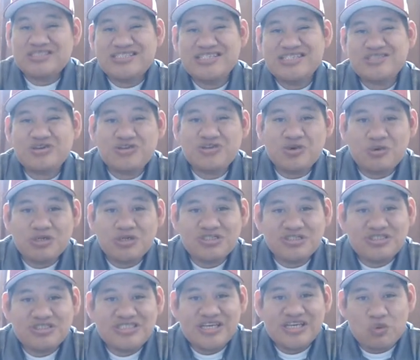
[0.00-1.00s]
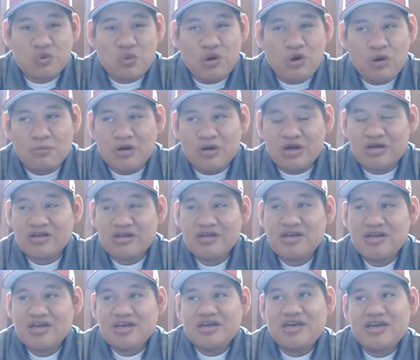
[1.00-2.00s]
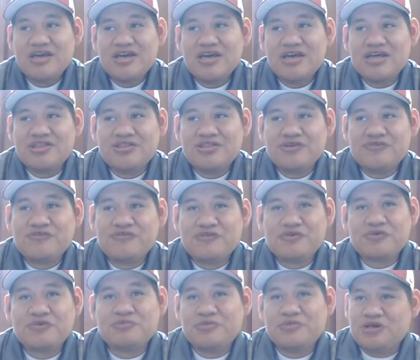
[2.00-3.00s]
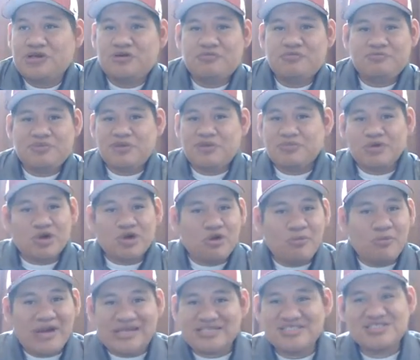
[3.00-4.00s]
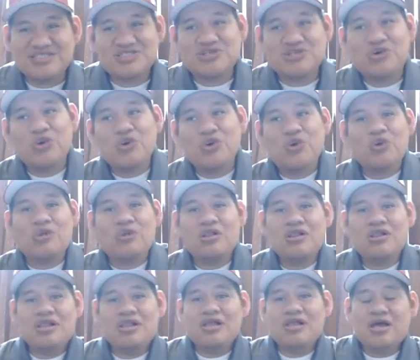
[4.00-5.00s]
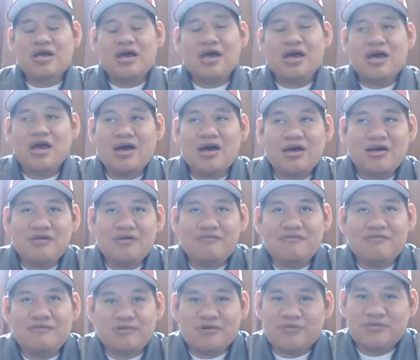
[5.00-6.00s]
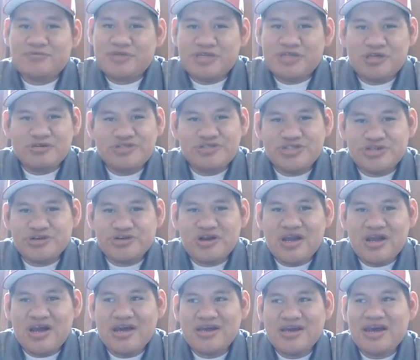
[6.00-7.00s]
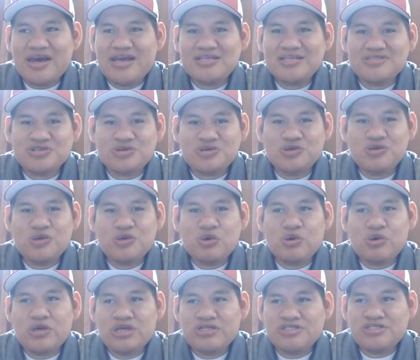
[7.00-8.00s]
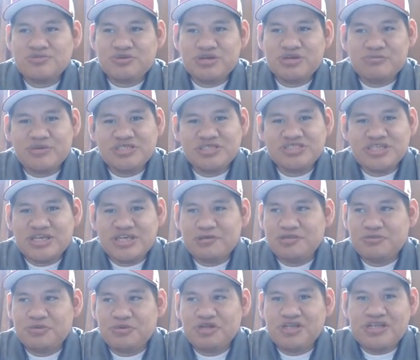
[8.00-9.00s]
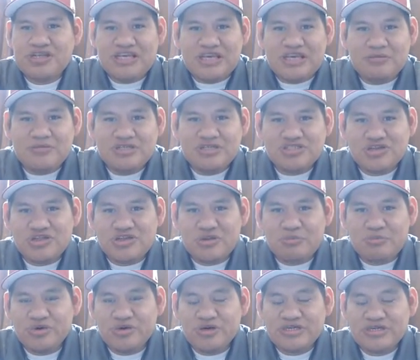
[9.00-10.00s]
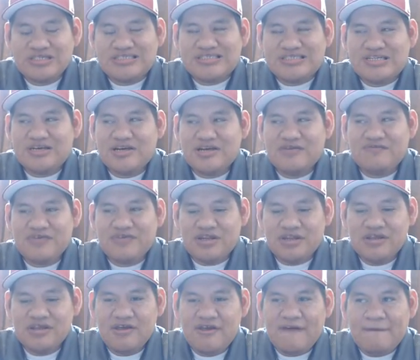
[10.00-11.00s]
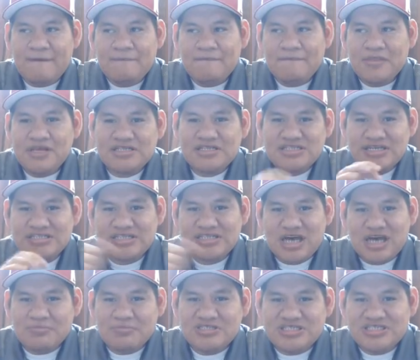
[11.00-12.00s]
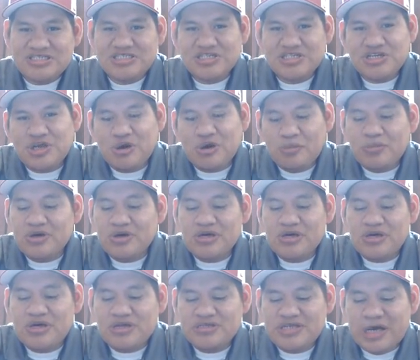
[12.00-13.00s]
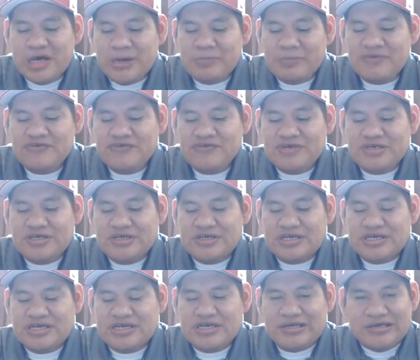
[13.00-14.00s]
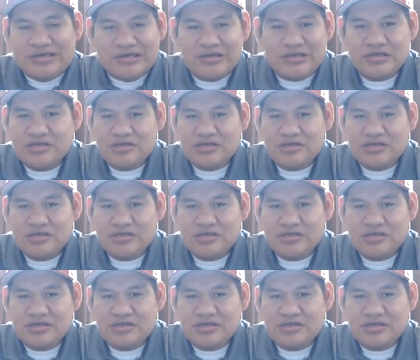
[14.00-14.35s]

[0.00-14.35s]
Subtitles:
These are the ones you see in Walmart, and they're for, you know, people going back to school, for, you know, junior high, high school. It's pretty much, they just put an image on the book and stuff, and it says composition notebook on top of it, and